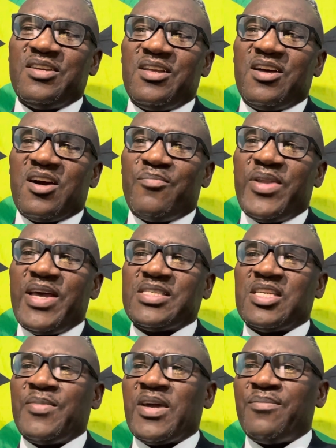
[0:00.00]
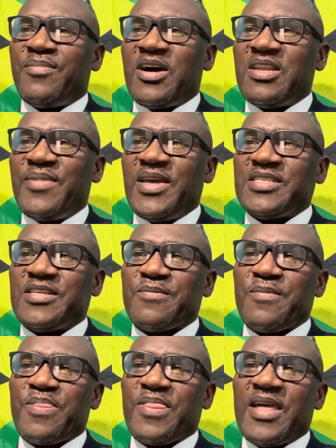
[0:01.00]
God bless the Jamaican Parliament.
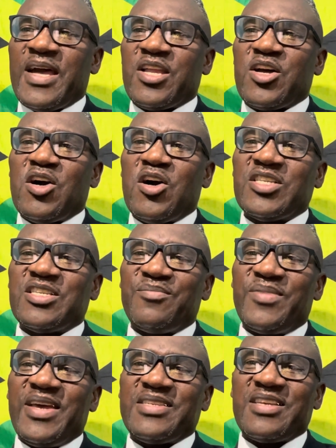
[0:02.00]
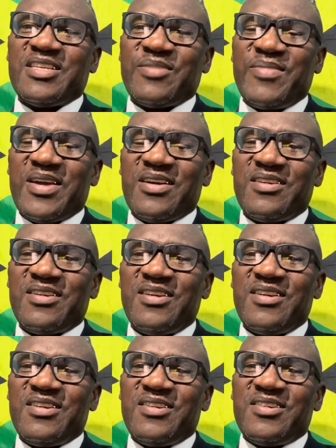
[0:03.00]
And God bless Jamaica.
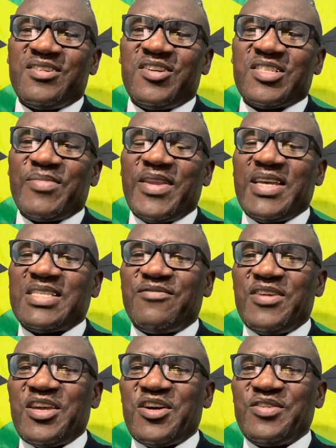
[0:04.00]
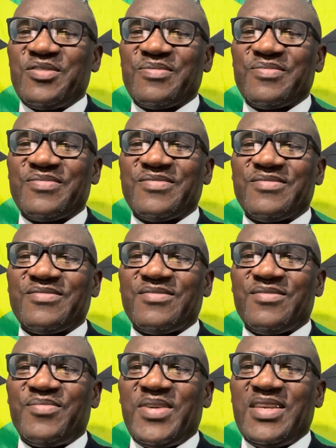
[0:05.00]
Until my next video,
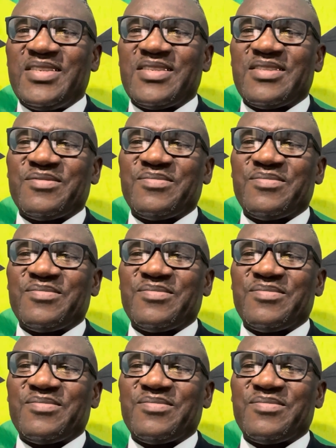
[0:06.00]
peace.